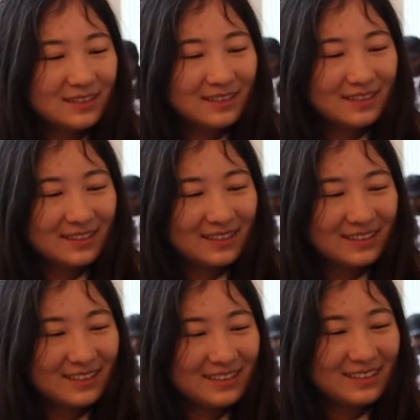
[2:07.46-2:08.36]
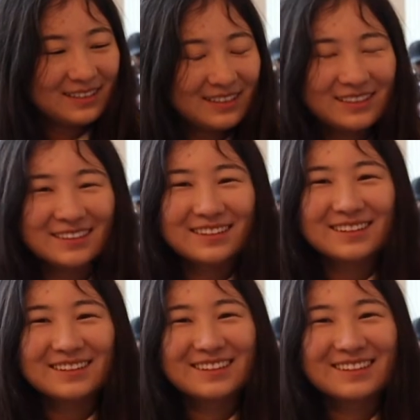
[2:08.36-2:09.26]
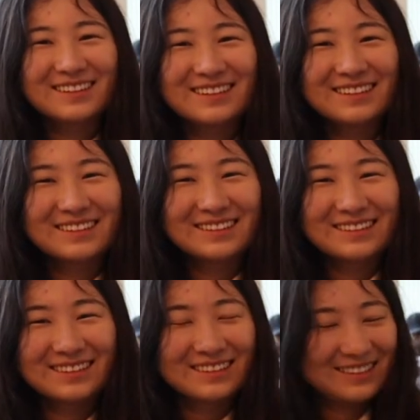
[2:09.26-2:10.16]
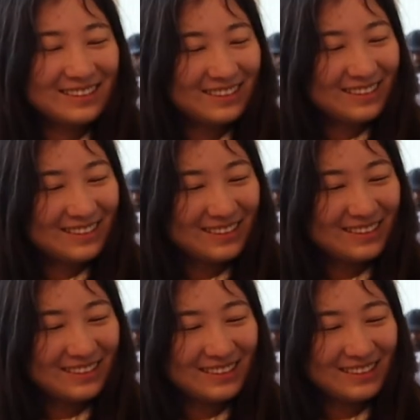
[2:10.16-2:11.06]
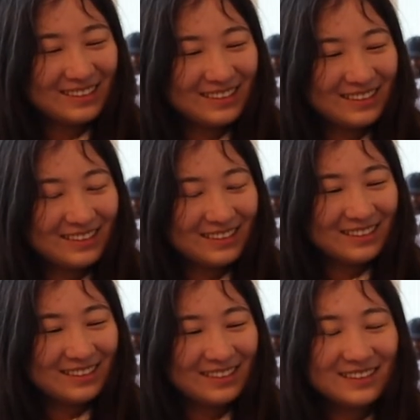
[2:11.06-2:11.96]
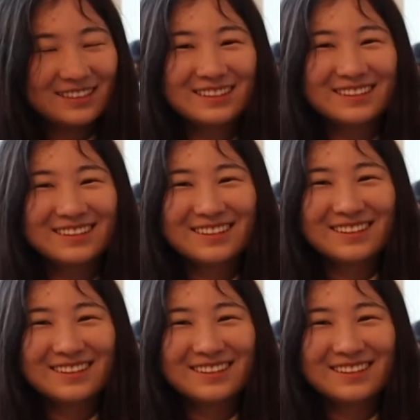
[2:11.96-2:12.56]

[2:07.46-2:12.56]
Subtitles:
(silent)